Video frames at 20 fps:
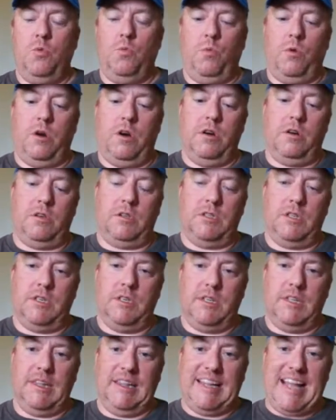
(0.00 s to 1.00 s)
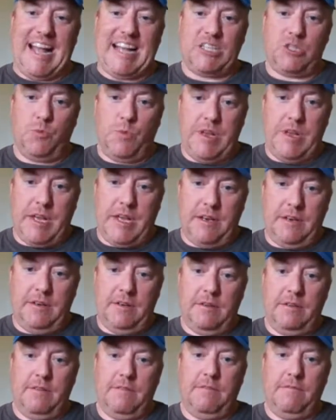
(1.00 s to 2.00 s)
were held last
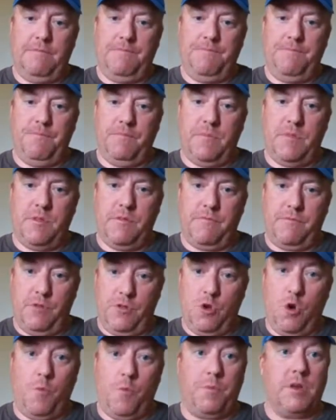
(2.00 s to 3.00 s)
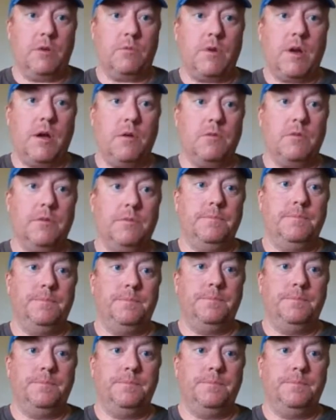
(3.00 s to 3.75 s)
weekend for the opening round,